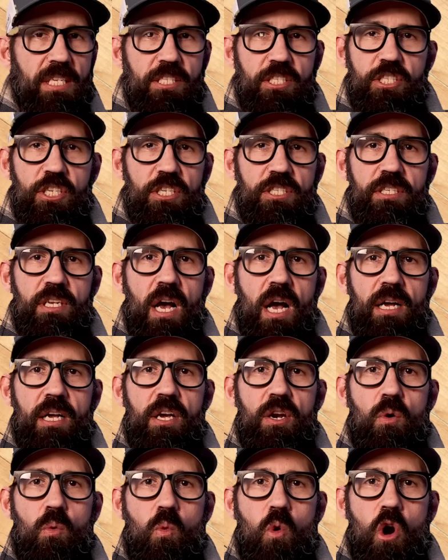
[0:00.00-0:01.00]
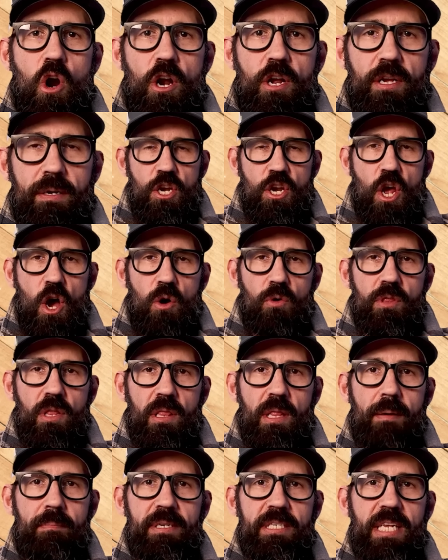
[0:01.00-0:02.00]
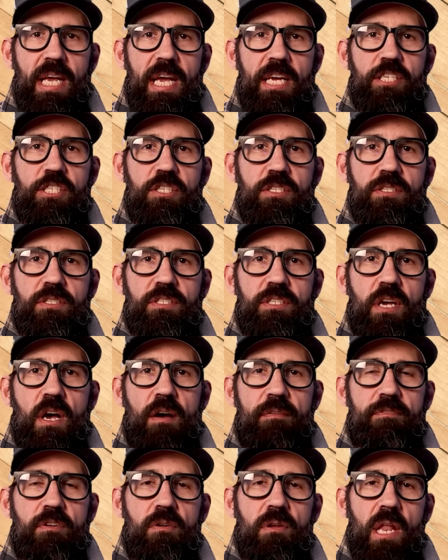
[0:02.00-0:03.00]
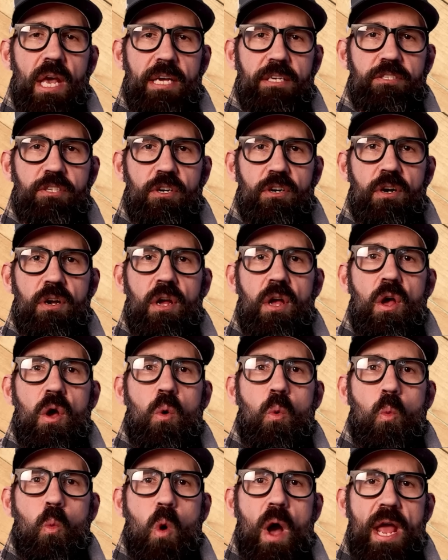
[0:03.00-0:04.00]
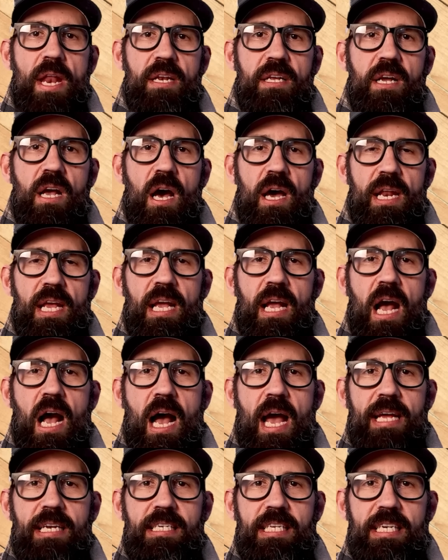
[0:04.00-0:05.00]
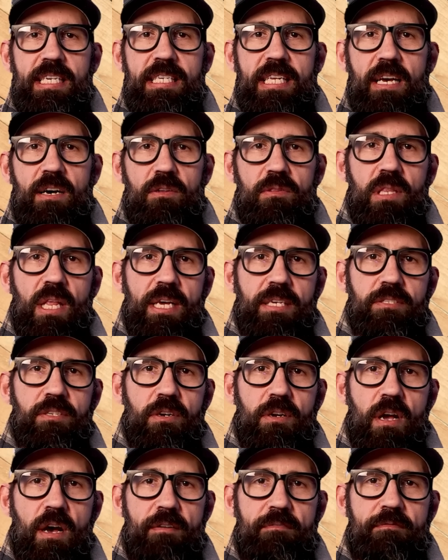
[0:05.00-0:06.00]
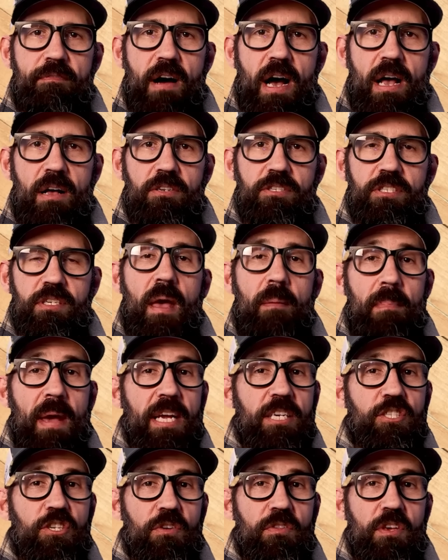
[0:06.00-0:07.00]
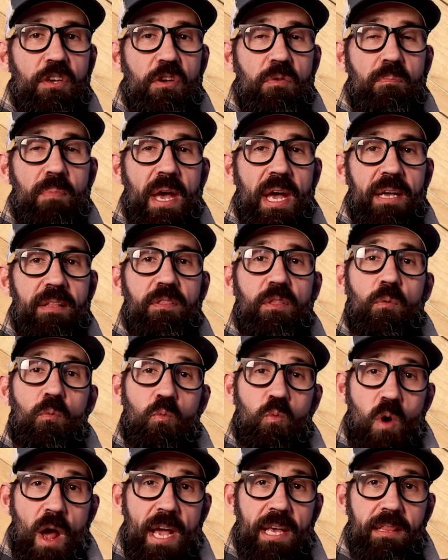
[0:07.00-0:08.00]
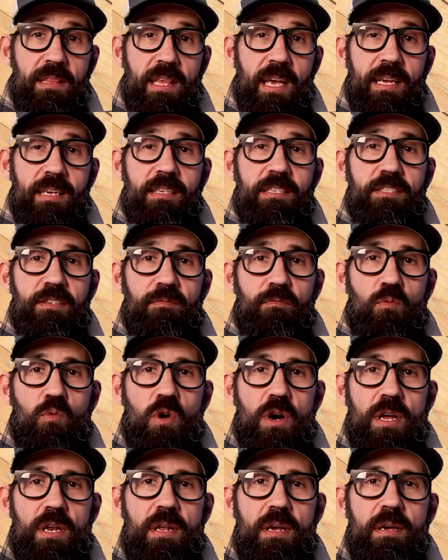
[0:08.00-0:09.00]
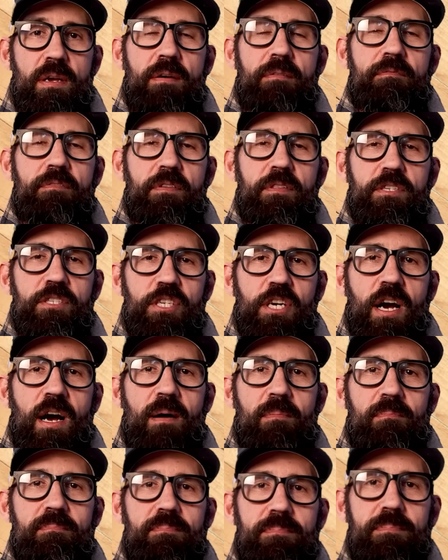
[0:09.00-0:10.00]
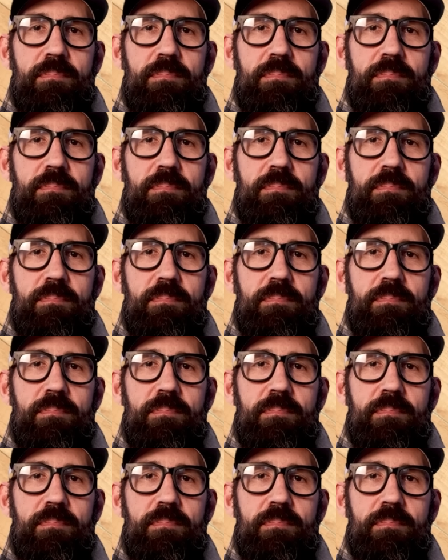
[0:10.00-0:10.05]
It's just not going to work. Know the limitations of your laser when cutting high detailed laser cut files and make sure that you pick the right thickness of wood for the job.